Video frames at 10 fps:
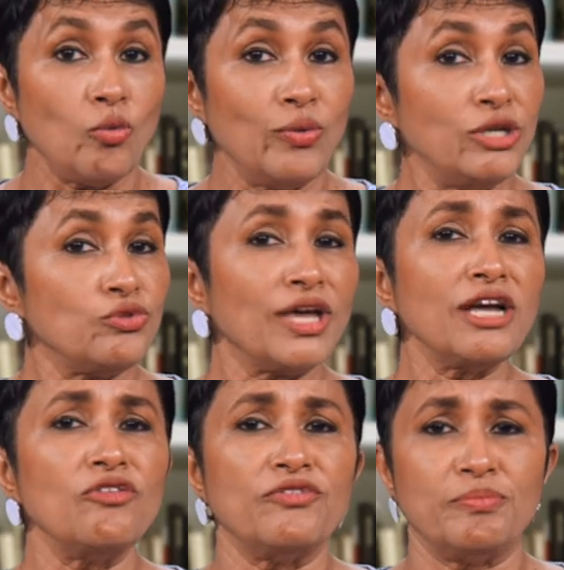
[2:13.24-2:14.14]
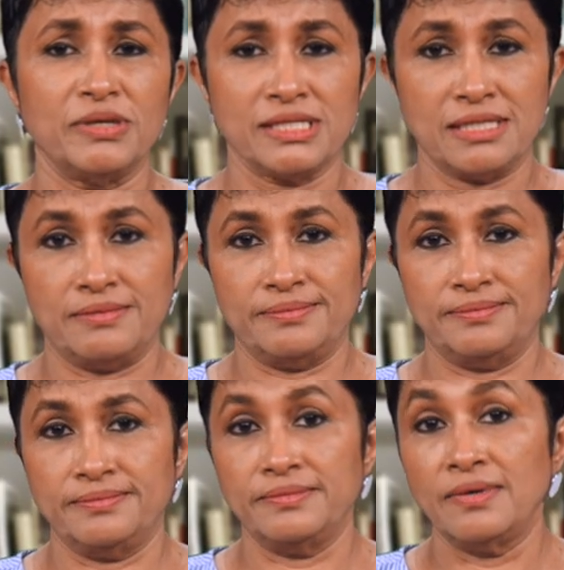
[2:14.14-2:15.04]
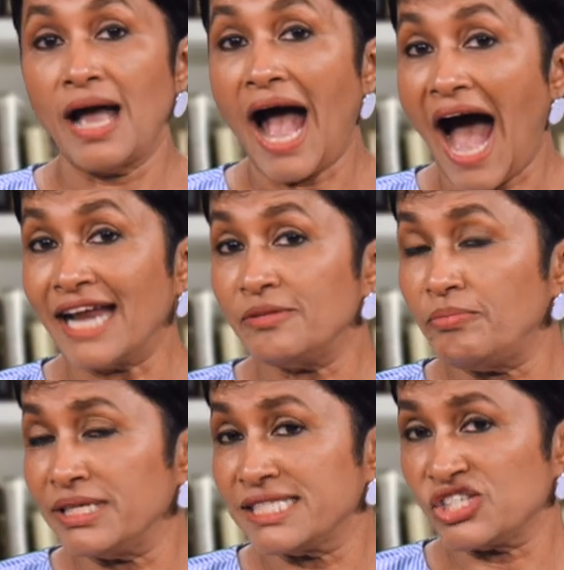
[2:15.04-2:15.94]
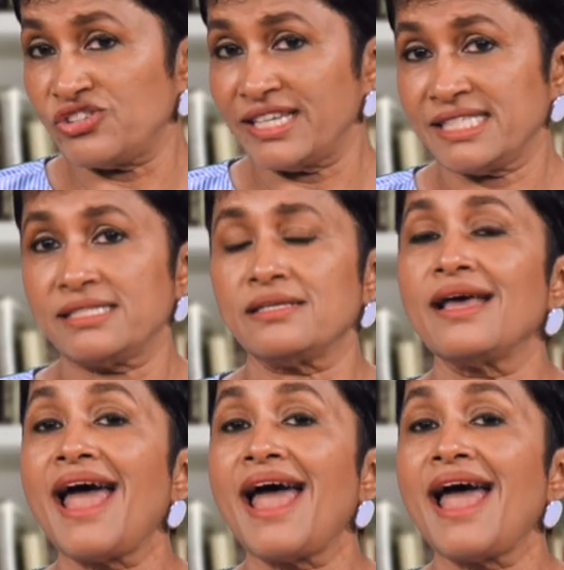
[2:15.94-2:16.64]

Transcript: When you think of a person and it brings stress,